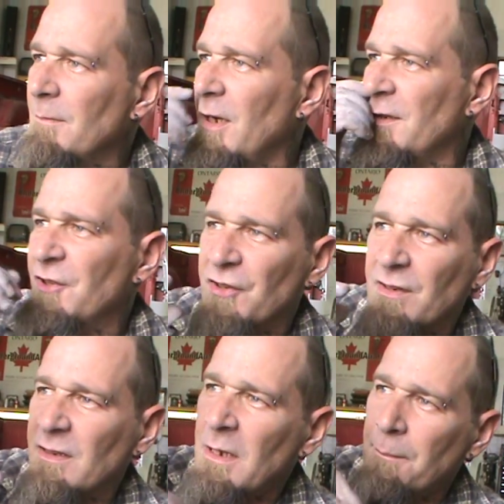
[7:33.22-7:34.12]
it's
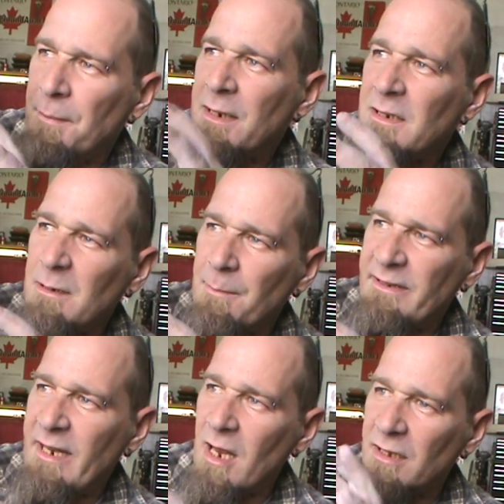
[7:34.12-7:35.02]
just making the
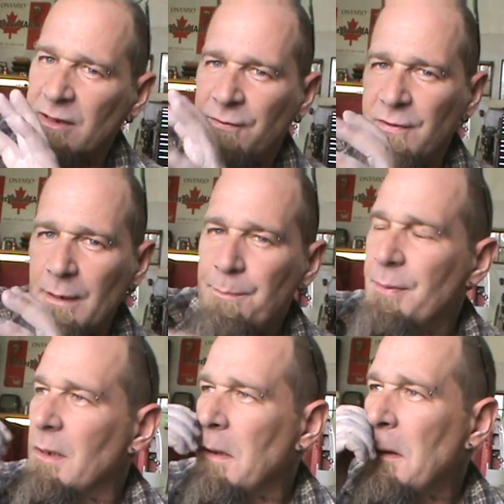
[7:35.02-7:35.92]
metallics flip
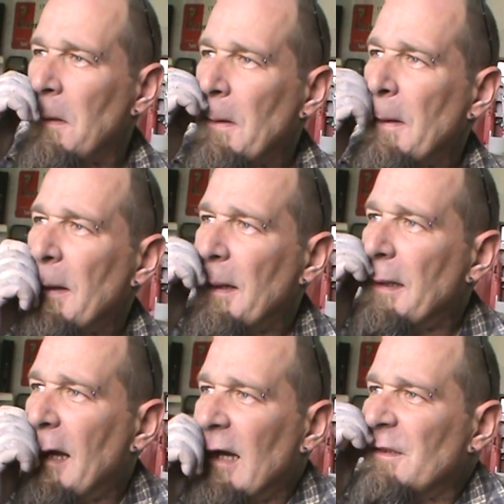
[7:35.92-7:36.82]

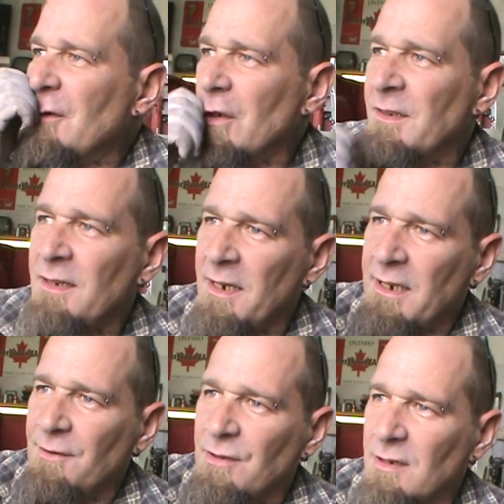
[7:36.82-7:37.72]
and that, so it
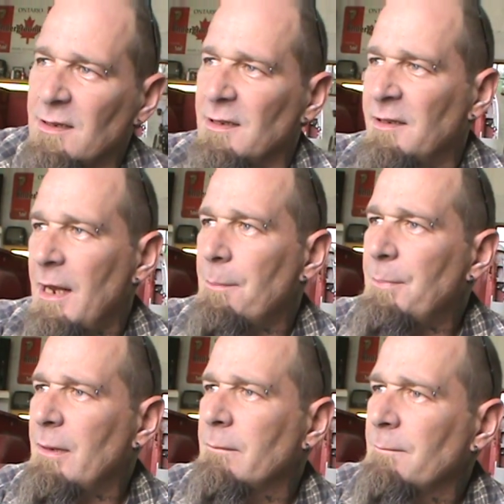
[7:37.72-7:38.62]
gives it the depth